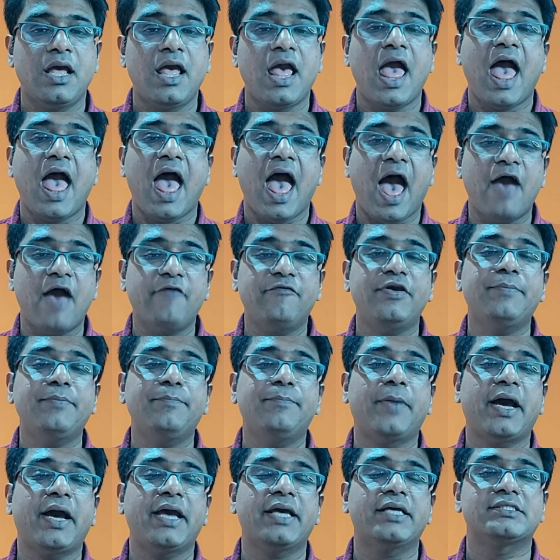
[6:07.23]
having
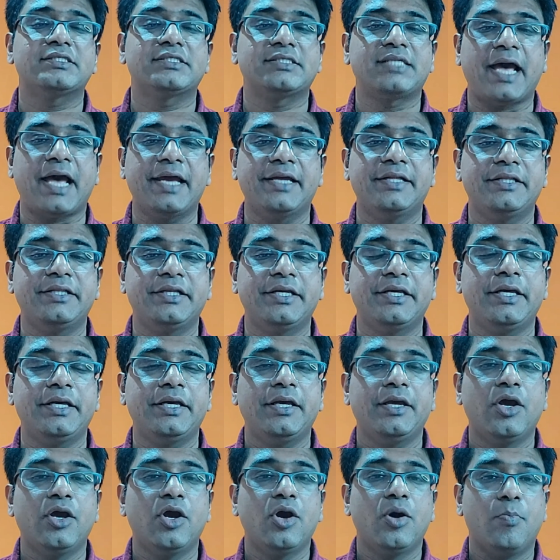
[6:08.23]
buyer sign the
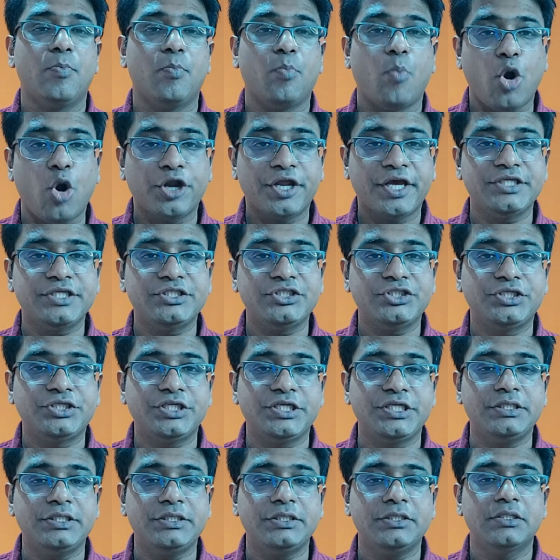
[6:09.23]
mortgage
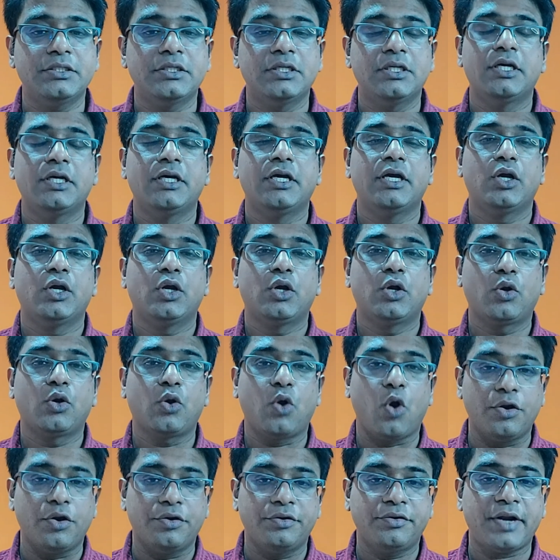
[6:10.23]
deed,
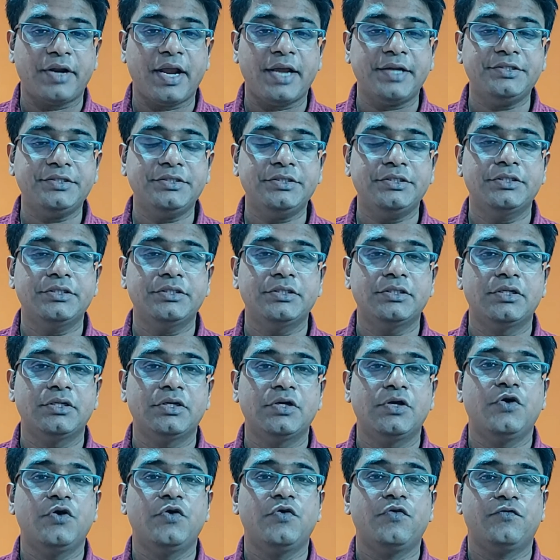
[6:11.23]
contract,
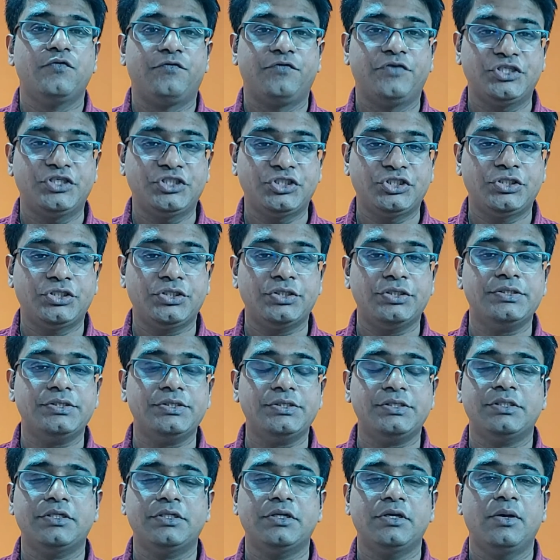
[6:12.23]

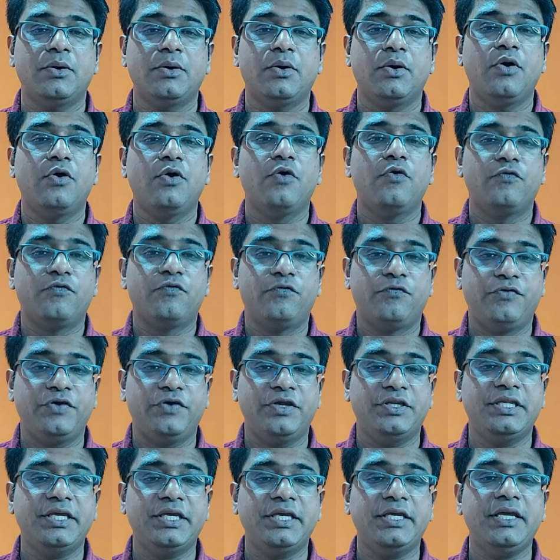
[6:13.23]
fixtures,
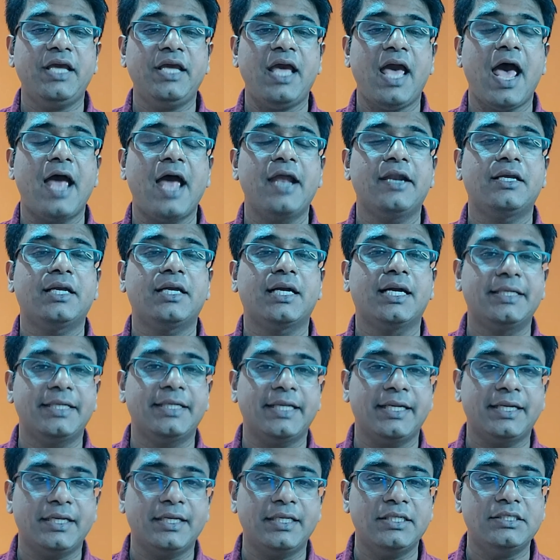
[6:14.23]
fitting and
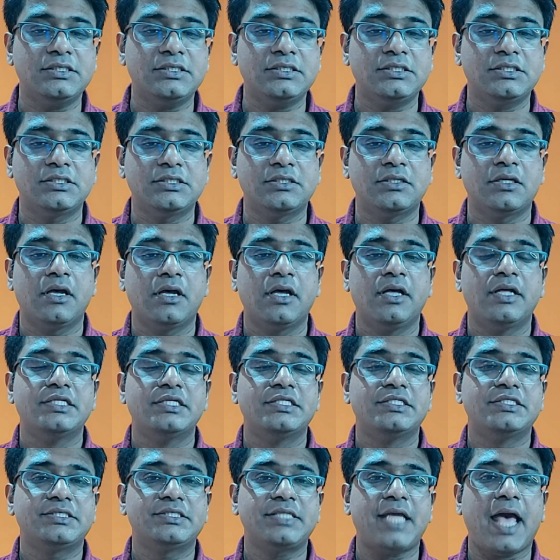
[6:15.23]
content lists,
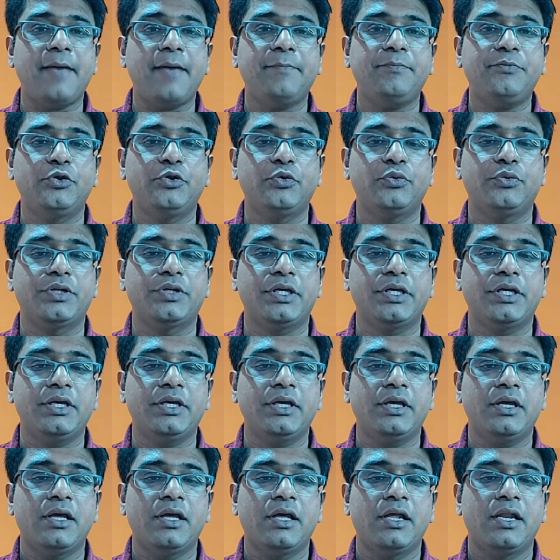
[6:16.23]
stamp duty,
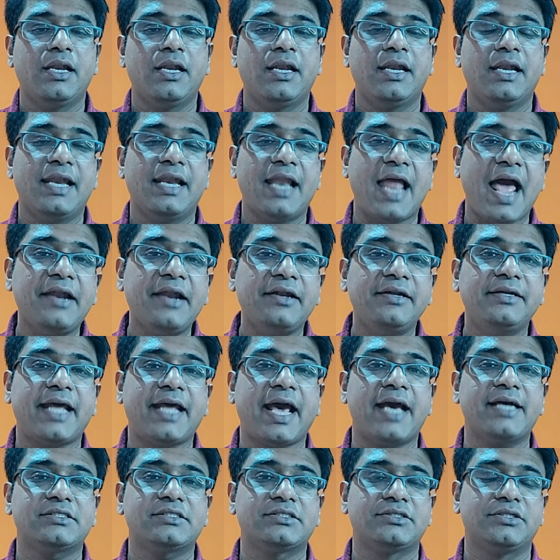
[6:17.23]
land
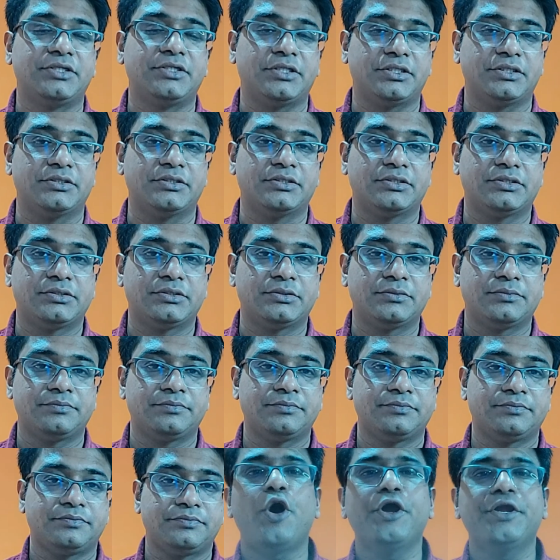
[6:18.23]
tax returns.
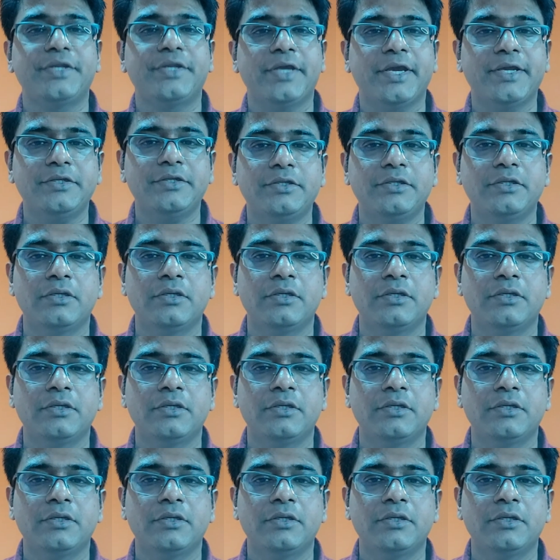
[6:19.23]
Point 8,